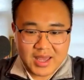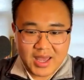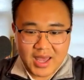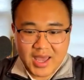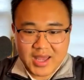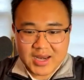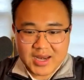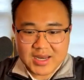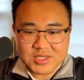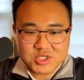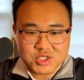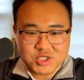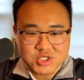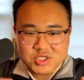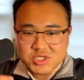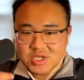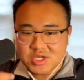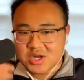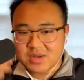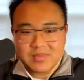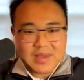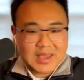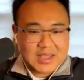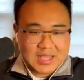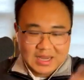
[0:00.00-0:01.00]
and it's just going
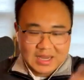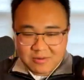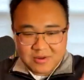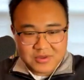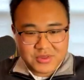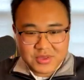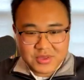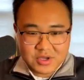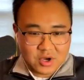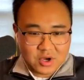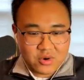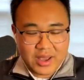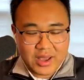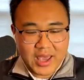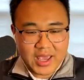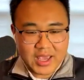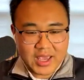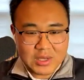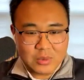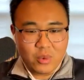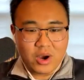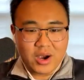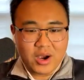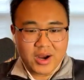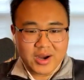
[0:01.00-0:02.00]
to make everything go
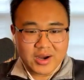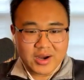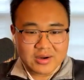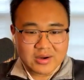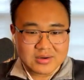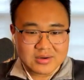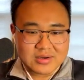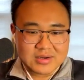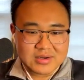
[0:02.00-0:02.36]
haywire